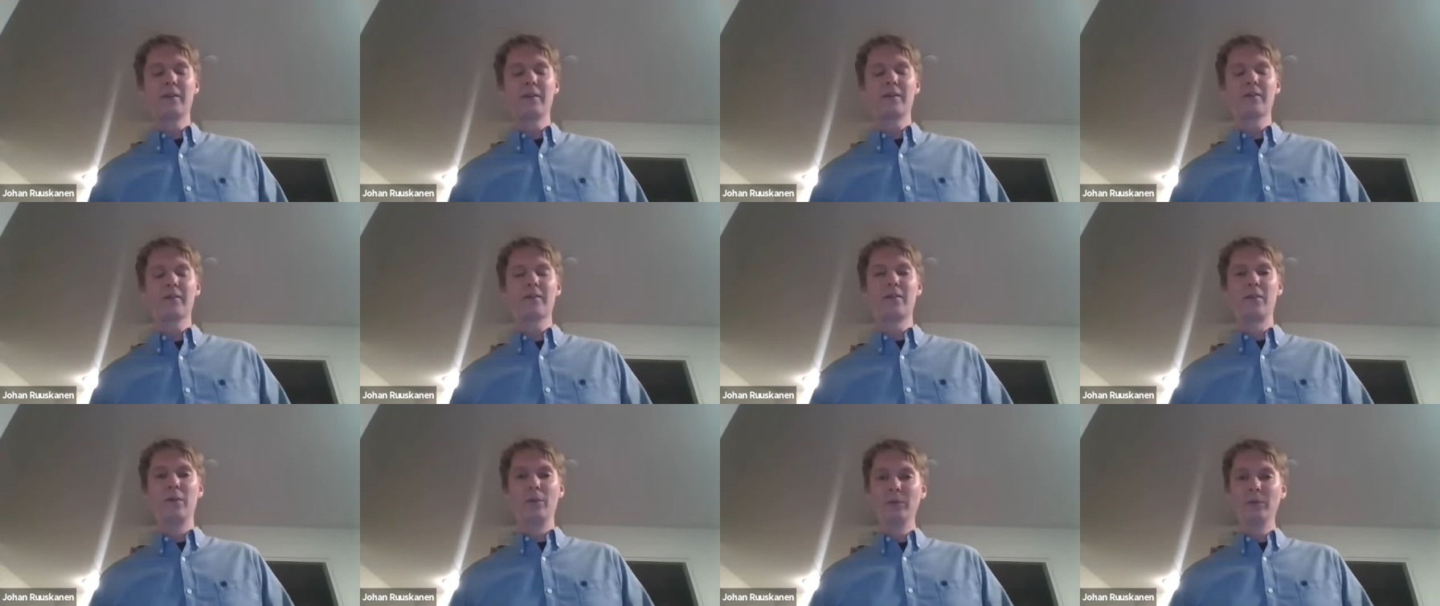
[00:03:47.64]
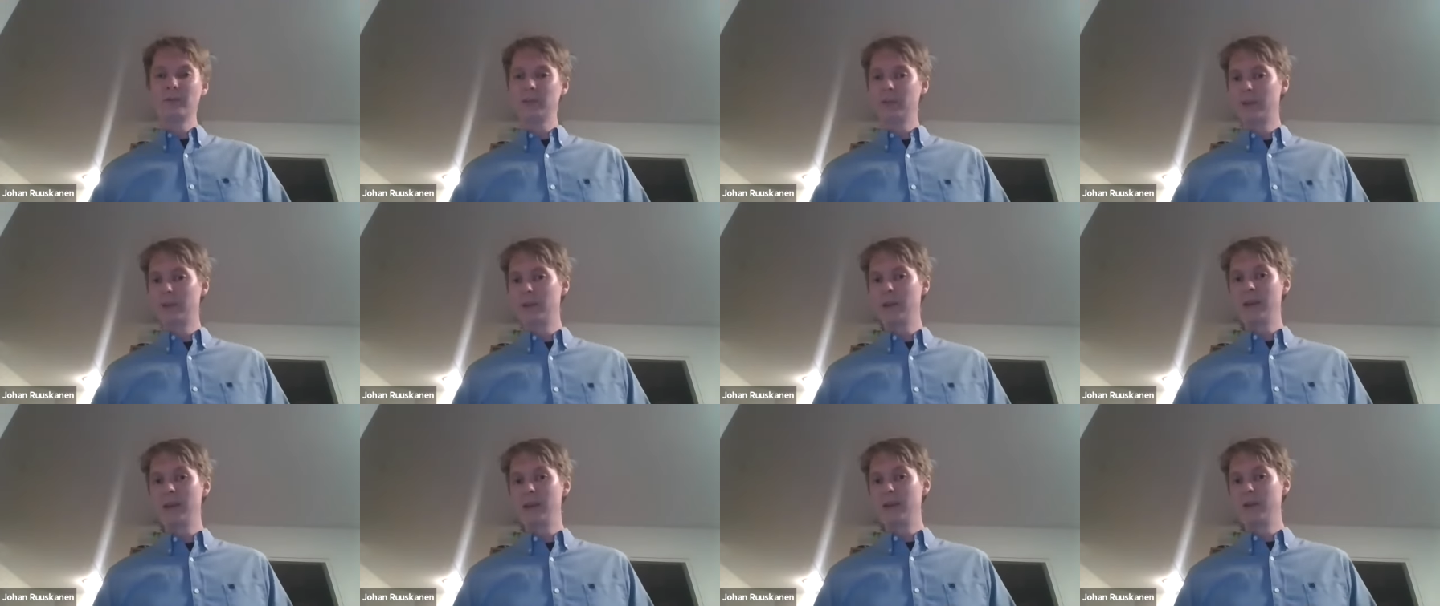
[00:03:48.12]
queues
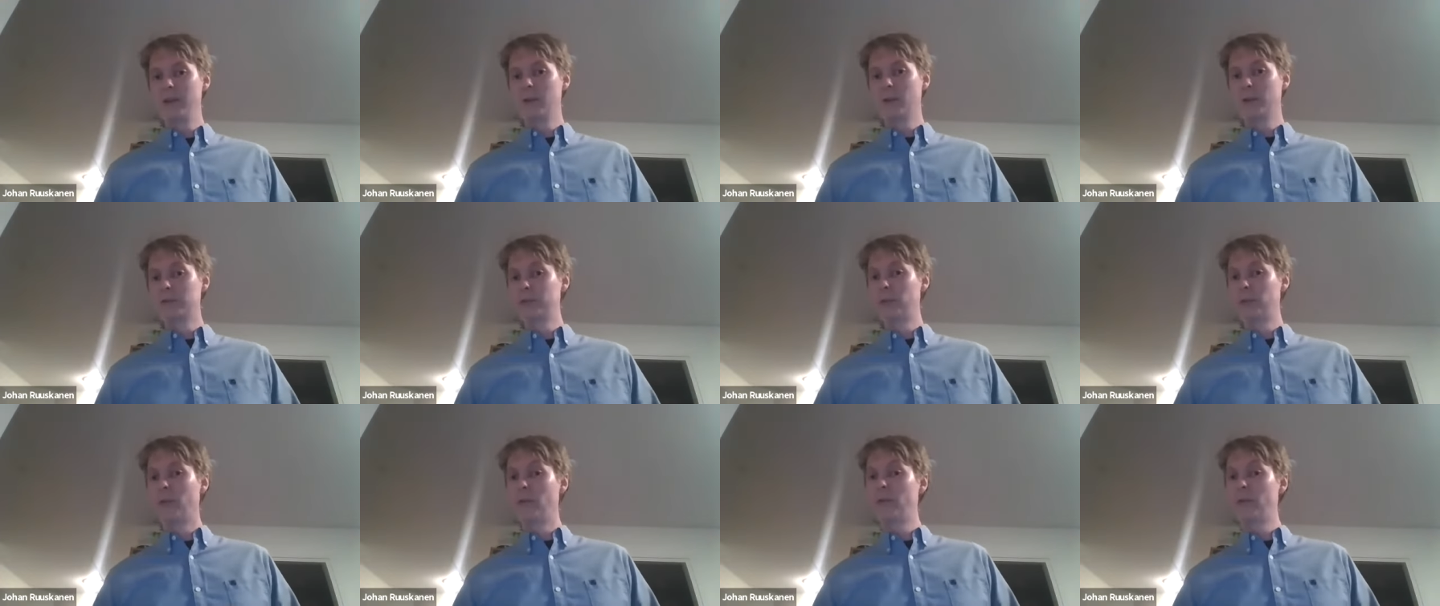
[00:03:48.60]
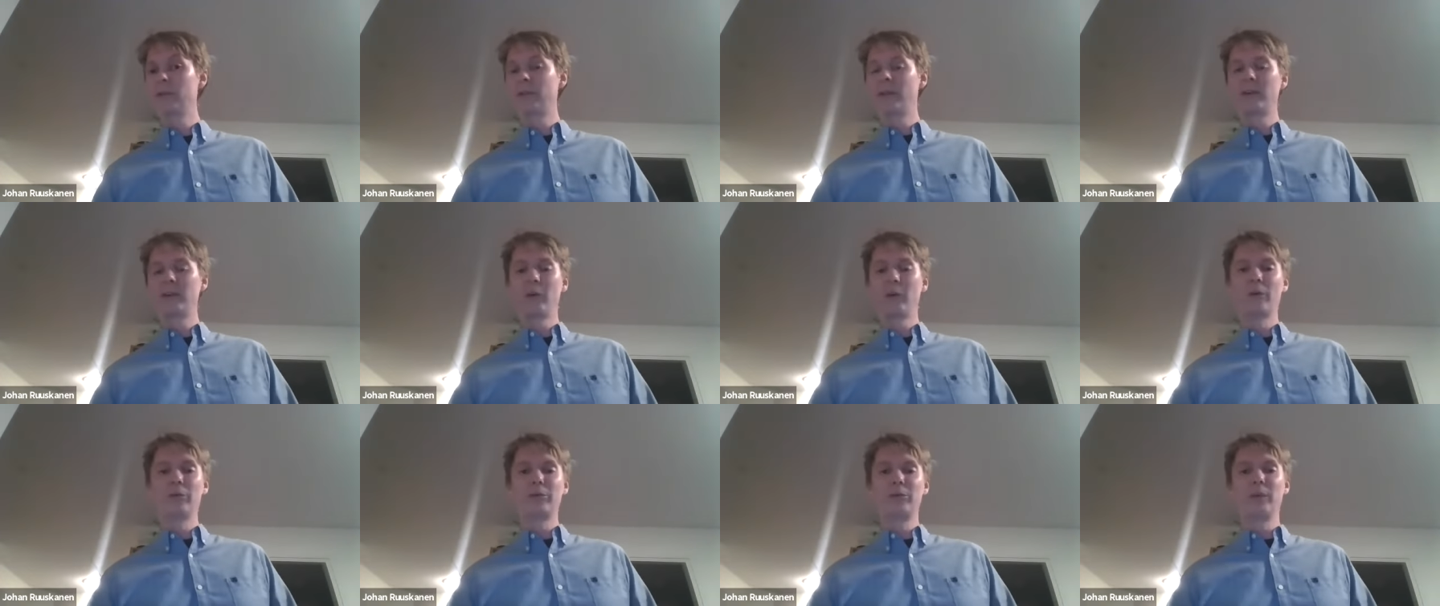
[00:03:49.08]
in your server,
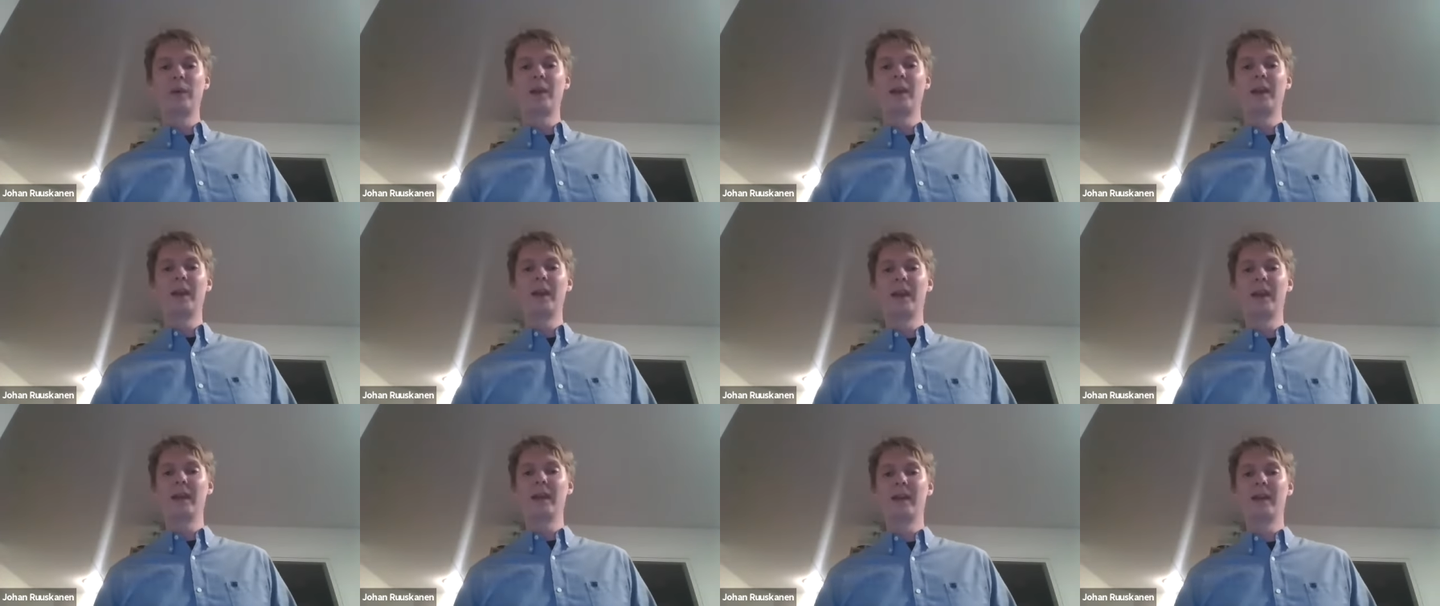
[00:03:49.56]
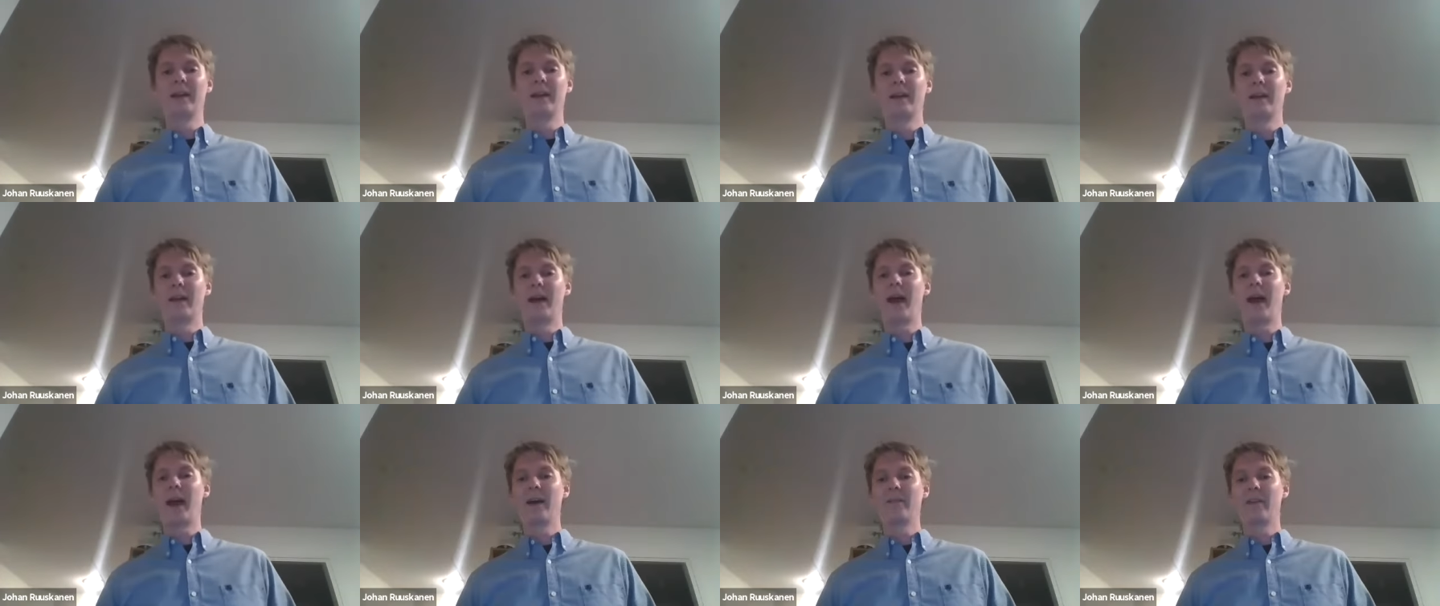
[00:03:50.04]
they don't really
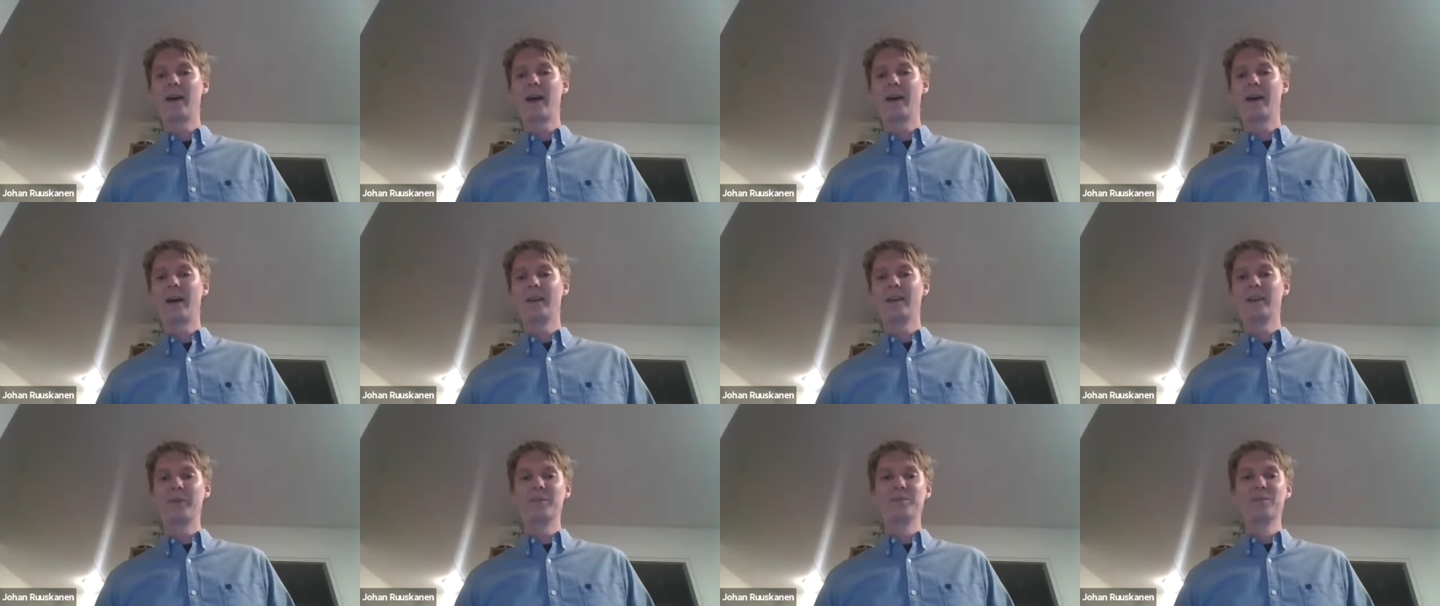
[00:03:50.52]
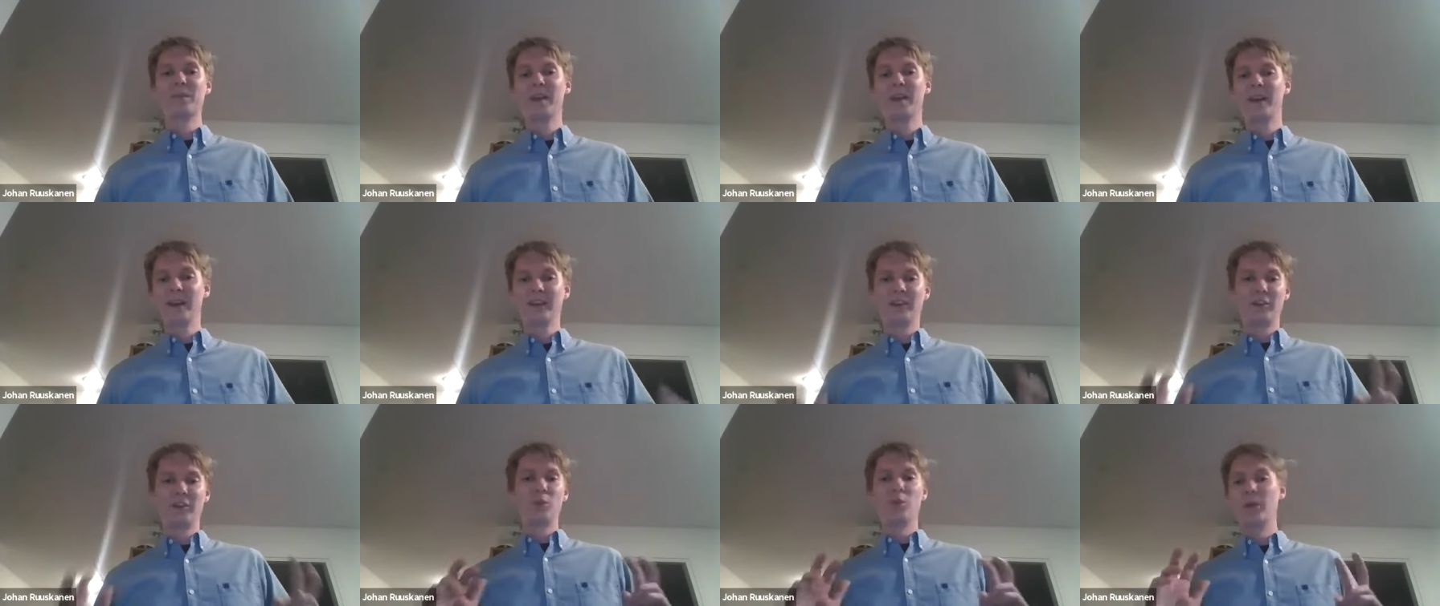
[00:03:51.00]
have any
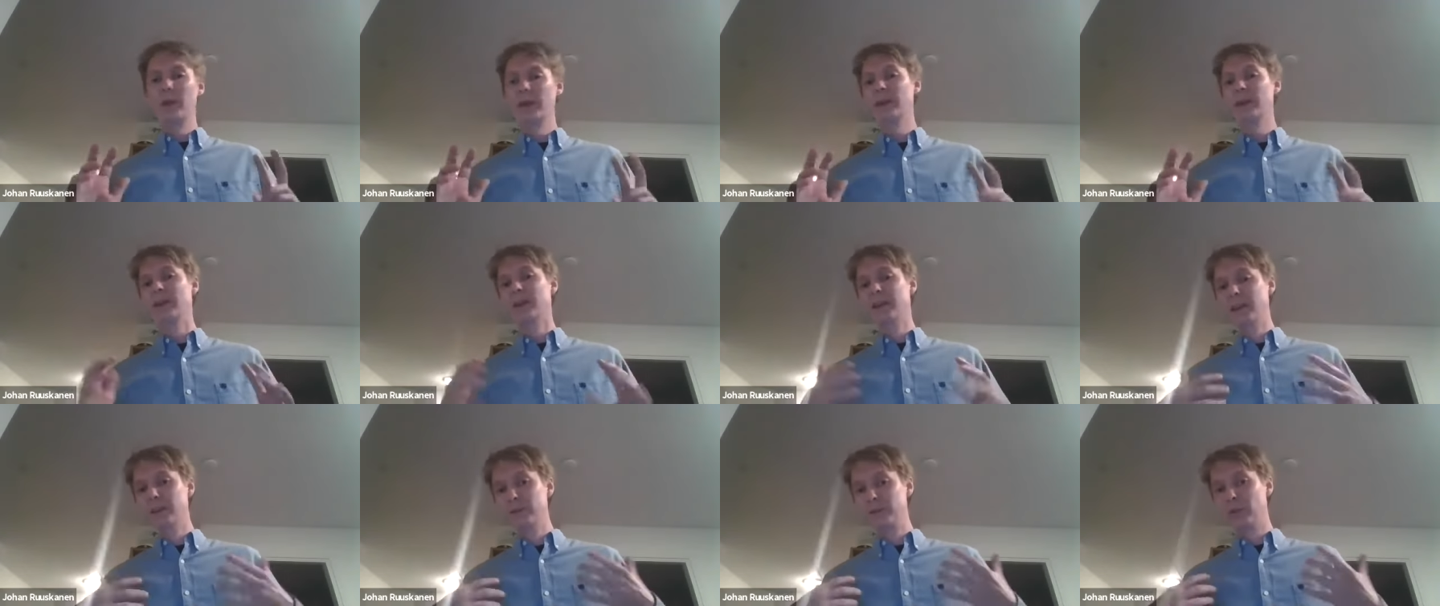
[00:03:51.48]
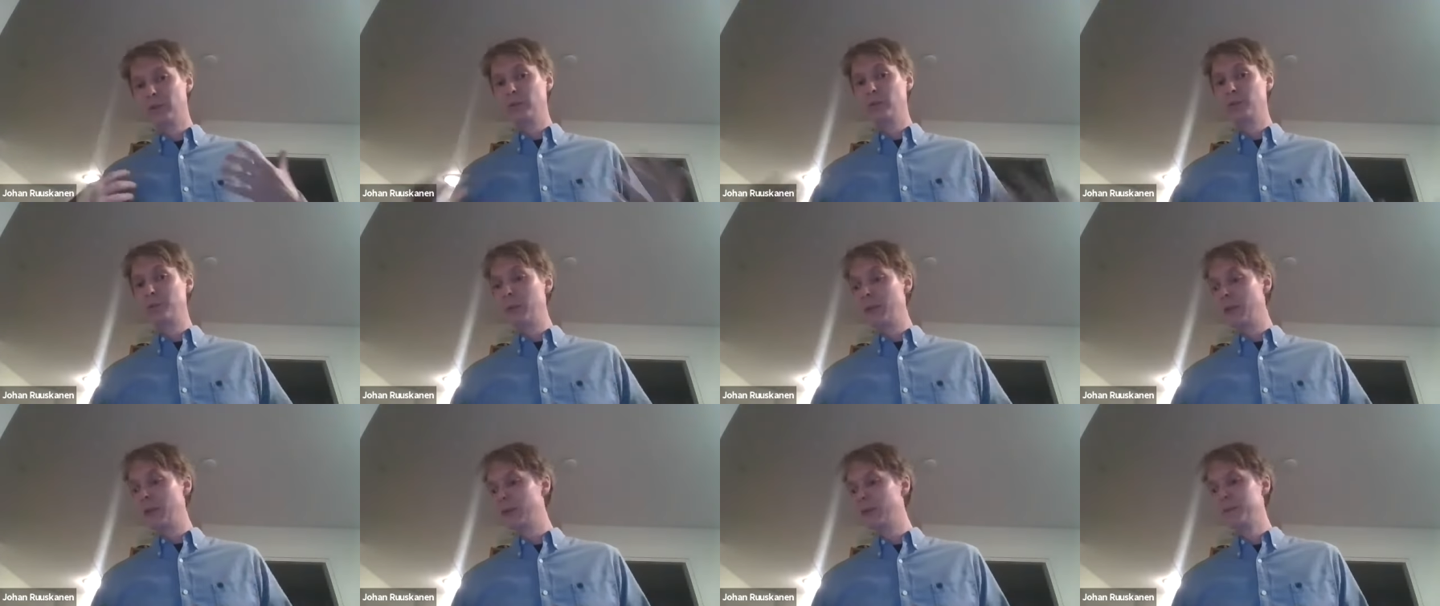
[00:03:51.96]
queuing, so to
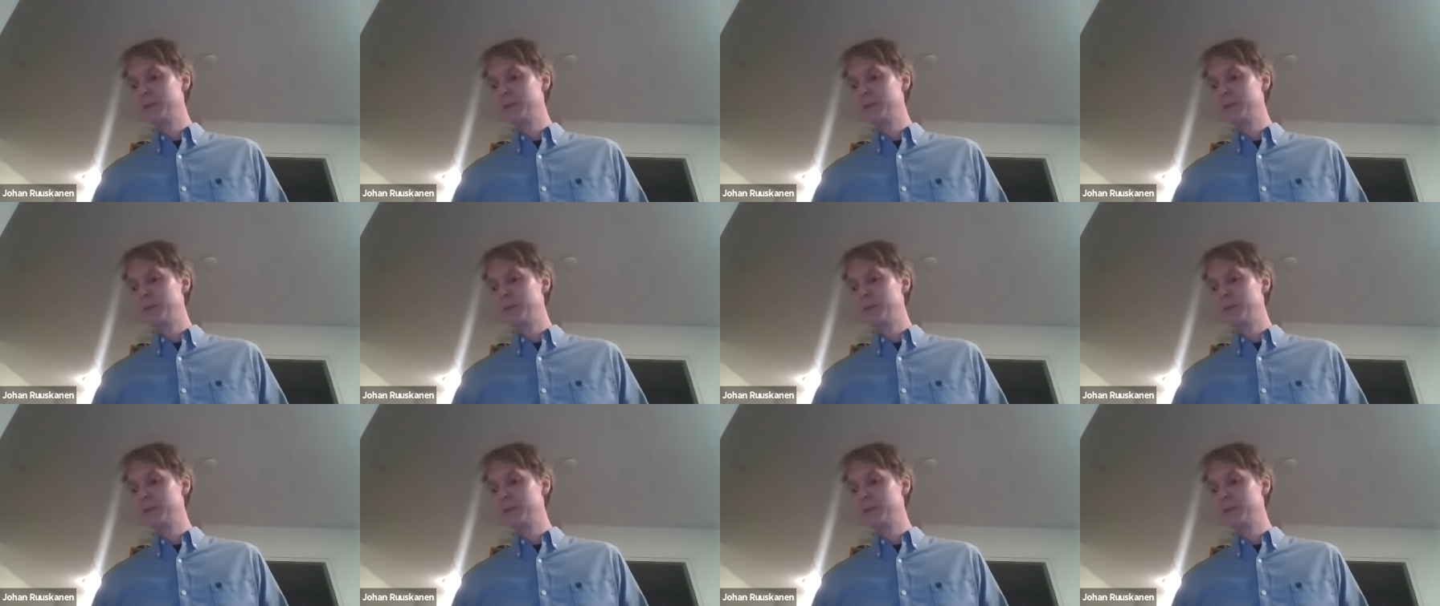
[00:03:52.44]
speak.